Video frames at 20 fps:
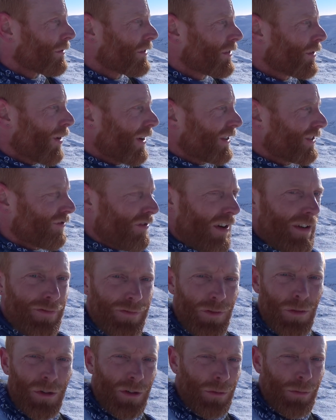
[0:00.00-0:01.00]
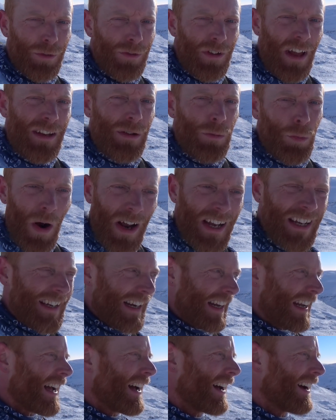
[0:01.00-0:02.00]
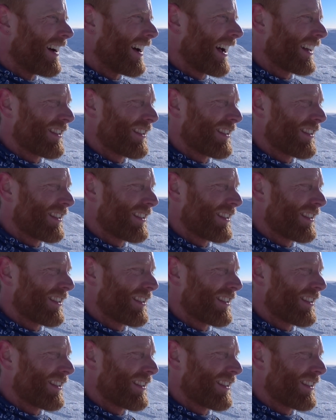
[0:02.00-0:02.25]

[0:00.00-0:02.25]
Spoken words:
was quite straightforward. It wasn't any wading. I